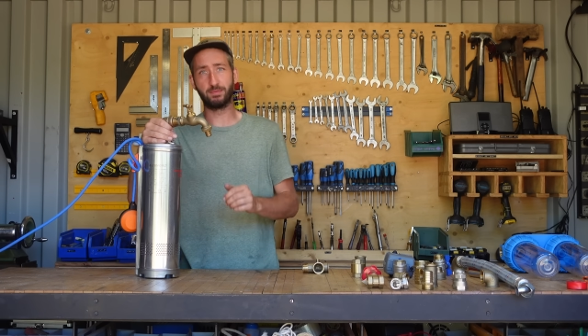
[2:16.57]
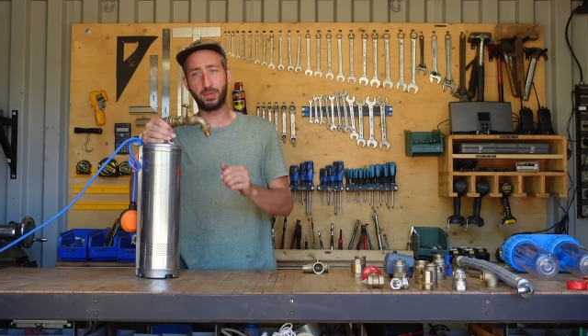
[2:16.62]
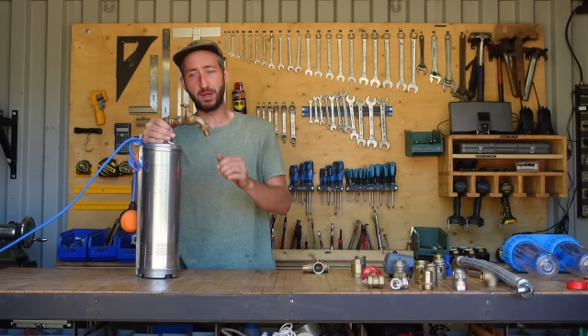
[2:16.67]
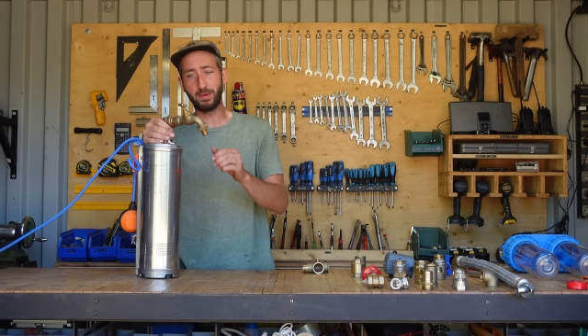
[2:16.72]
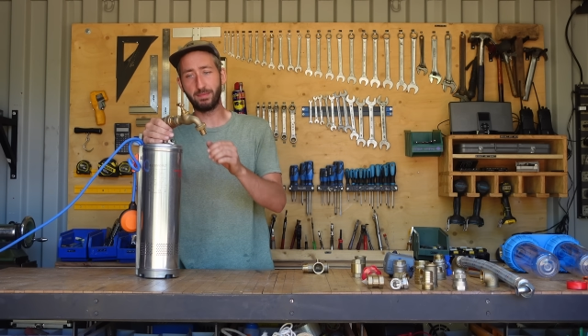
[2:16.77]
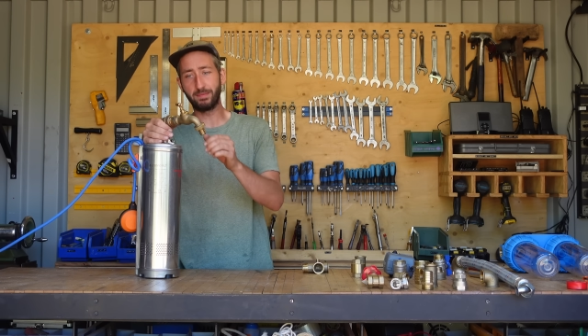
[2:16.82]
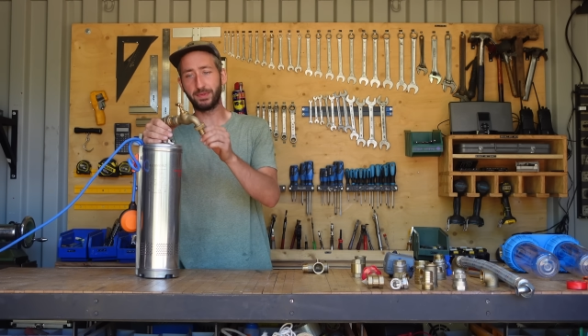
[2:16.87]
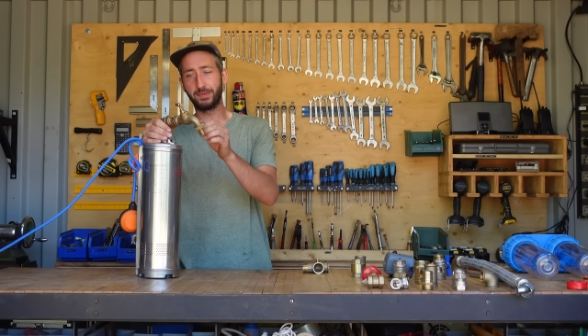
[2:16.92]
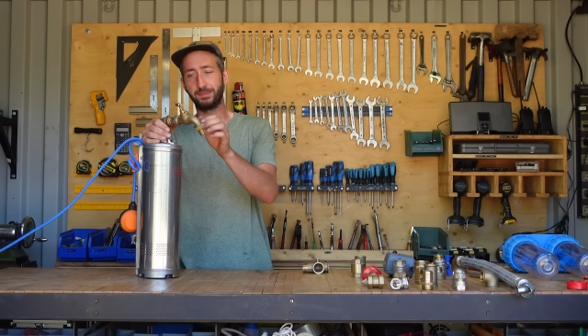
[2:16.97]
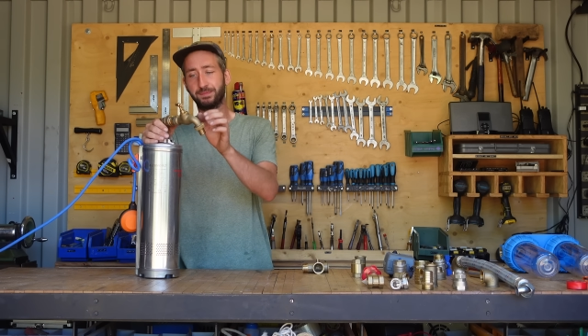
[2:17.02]

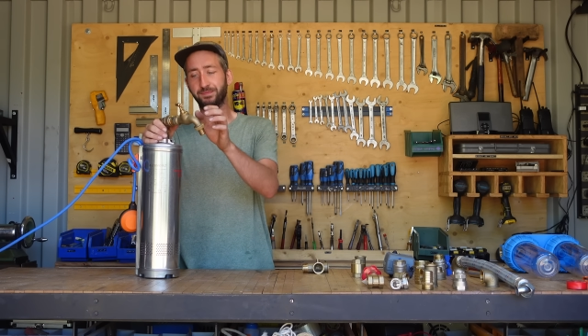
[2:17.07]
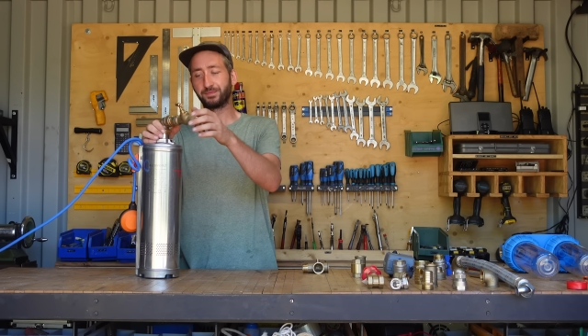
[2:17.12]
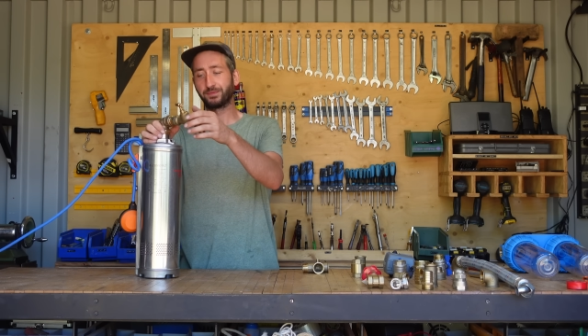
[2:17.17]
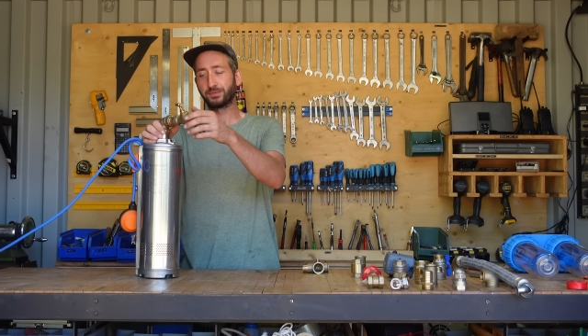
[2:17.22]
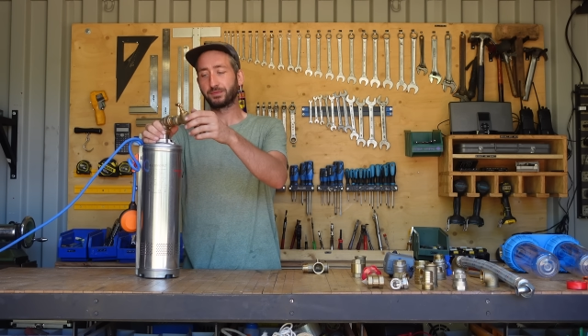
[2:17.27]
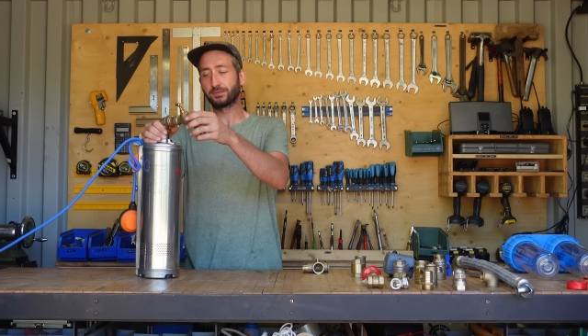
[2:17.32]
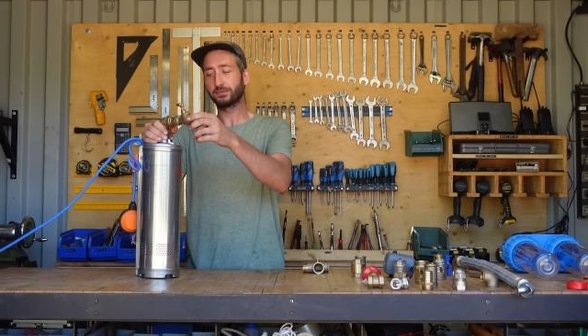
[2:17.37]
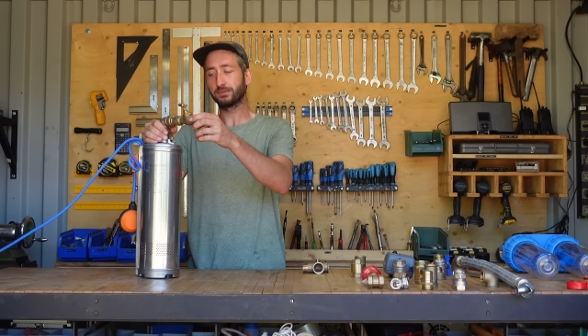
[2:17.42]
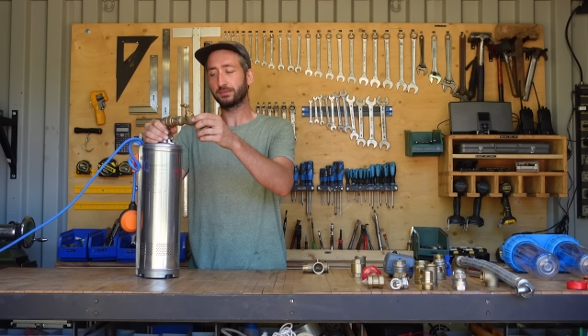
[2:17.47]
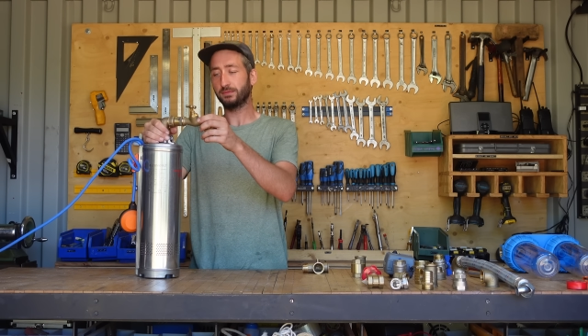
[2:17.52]
pump.
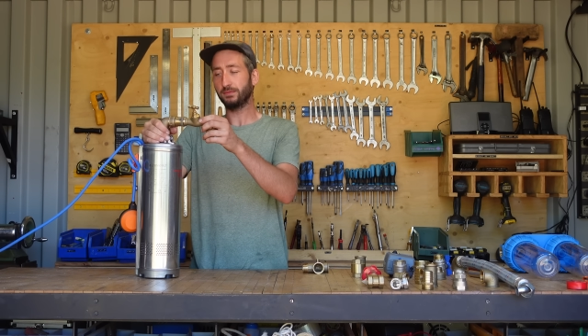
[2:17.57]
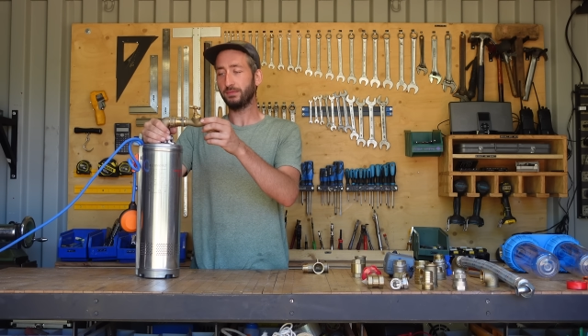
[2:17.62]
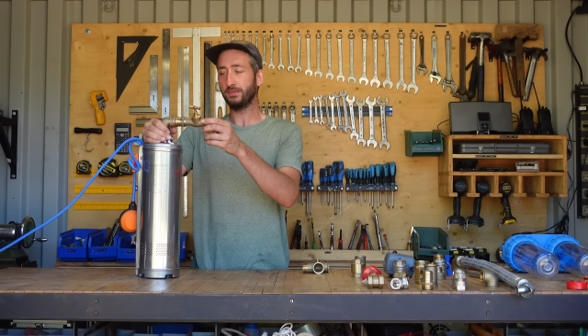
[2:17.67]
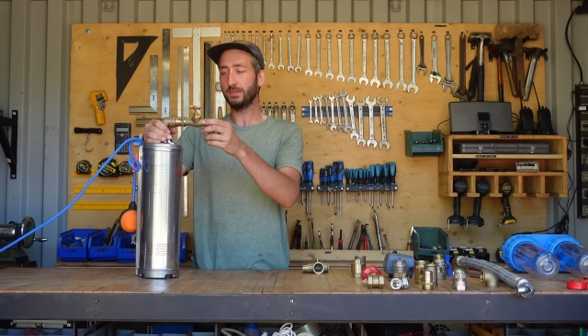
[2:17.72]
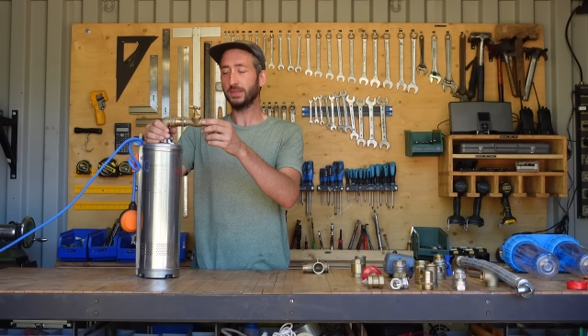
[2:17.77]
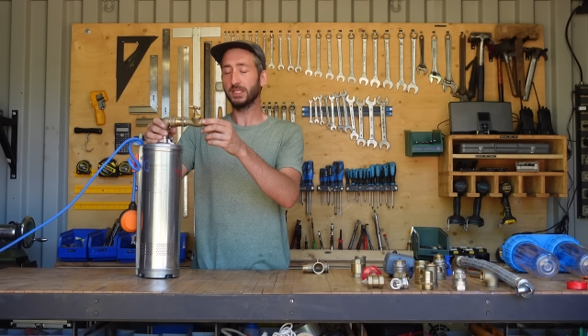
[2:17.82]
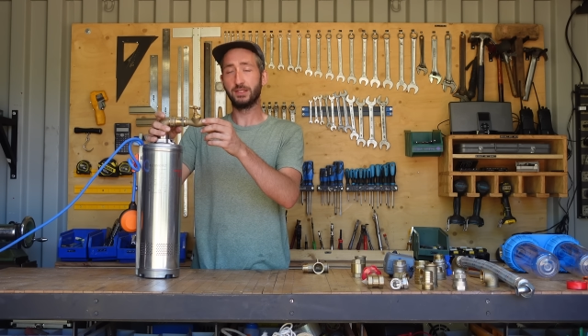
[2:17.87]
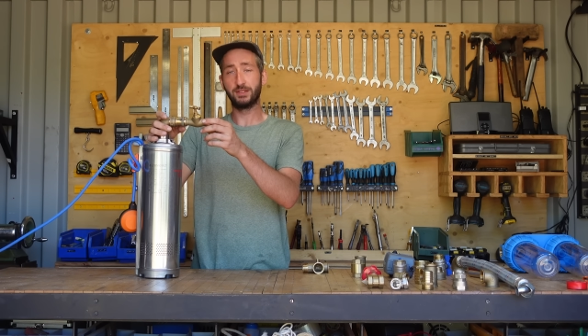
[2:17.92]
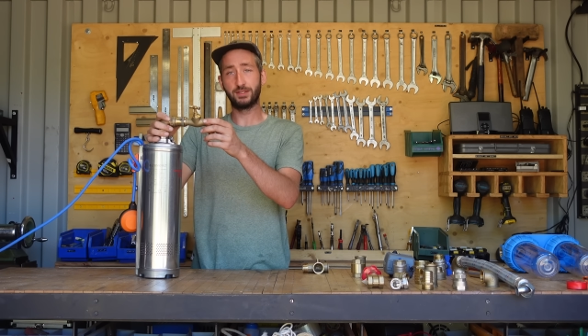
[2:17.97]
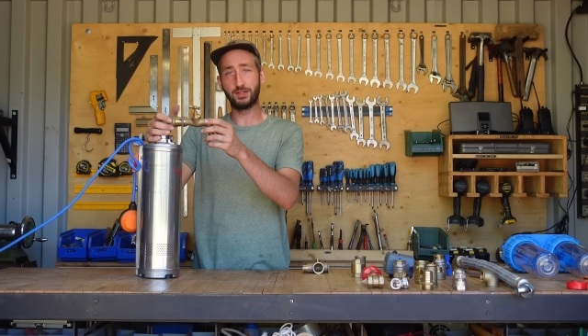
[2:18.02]

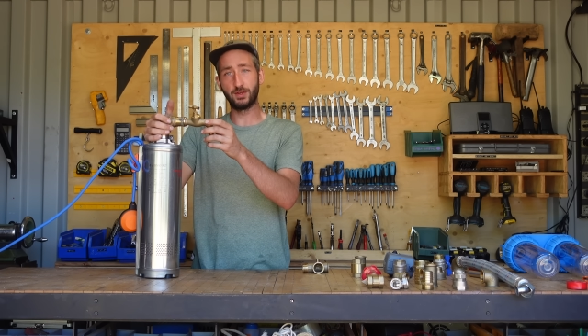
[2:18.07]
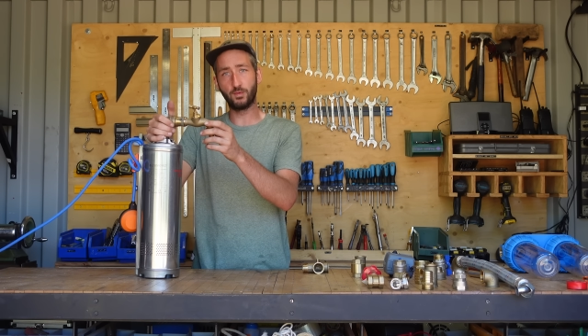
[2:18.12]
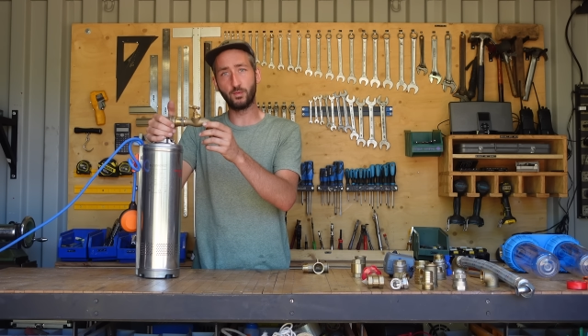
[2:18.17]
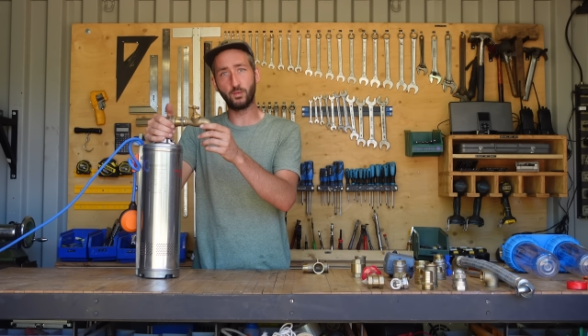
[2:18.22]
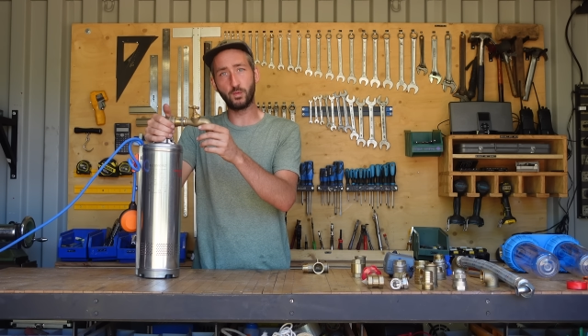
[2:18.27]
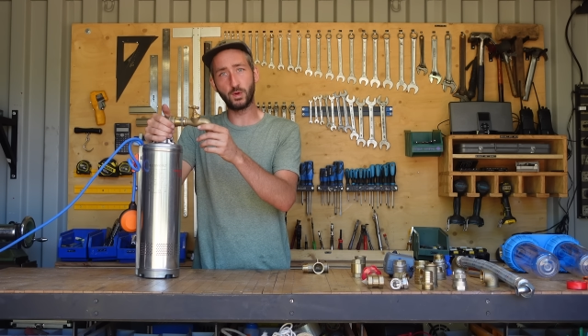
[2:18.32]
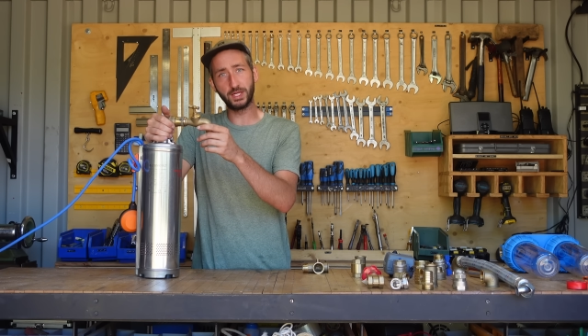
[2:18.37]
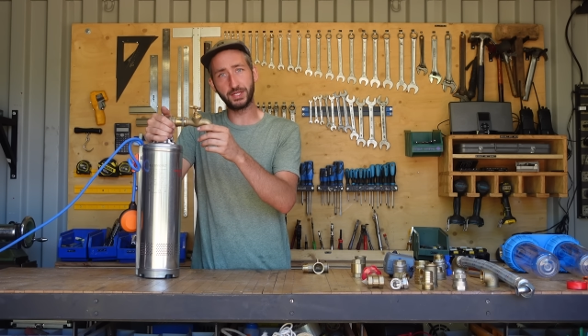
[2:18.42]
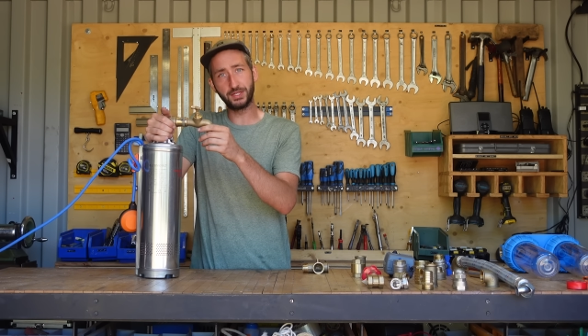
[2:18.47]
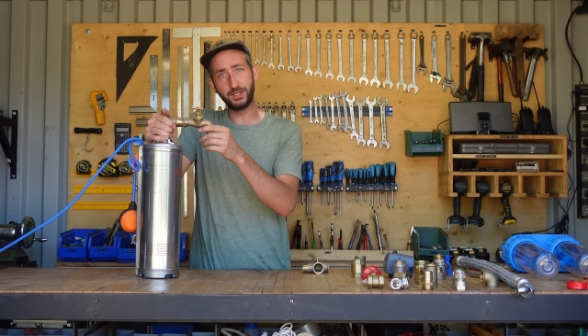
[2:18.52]
So
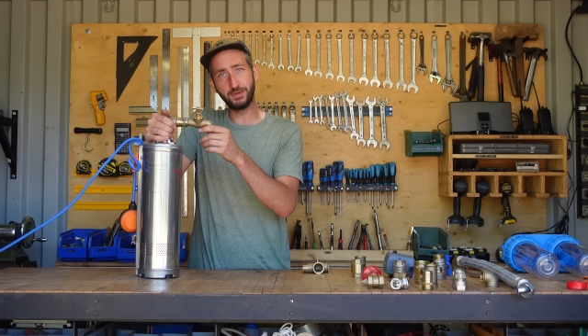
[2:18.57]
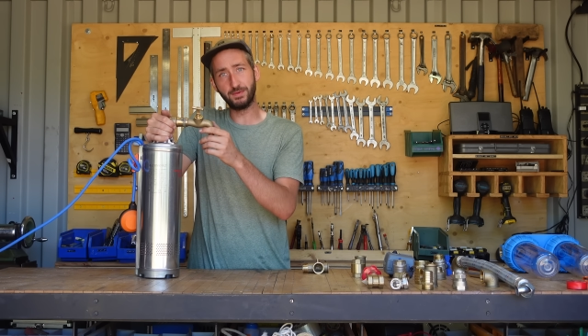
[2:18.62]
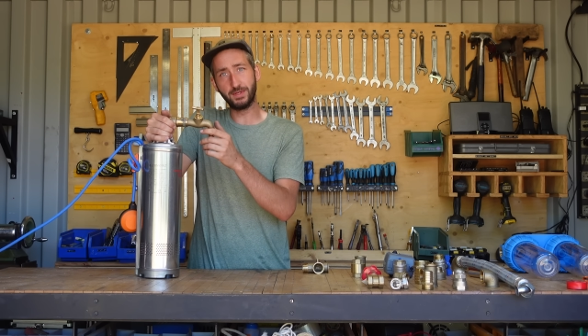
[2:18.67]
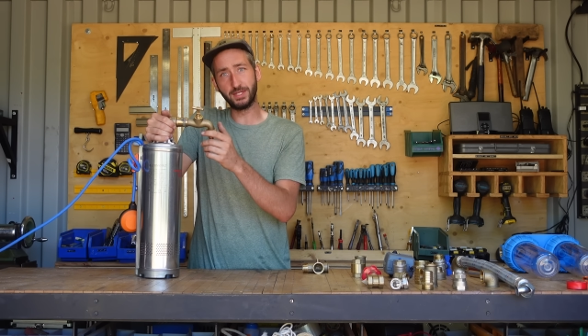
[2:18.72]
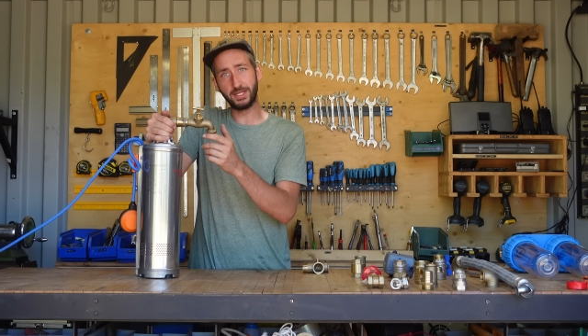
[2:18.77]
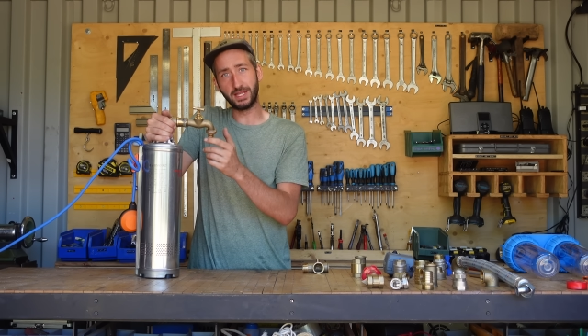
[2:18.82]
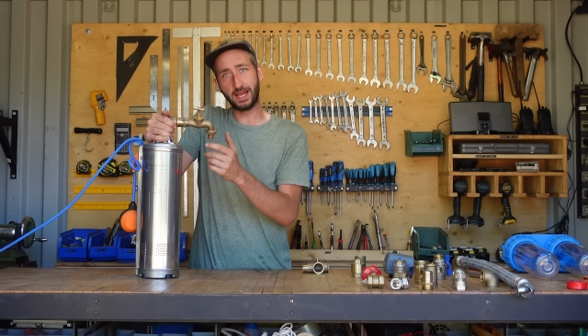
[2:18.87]
what you would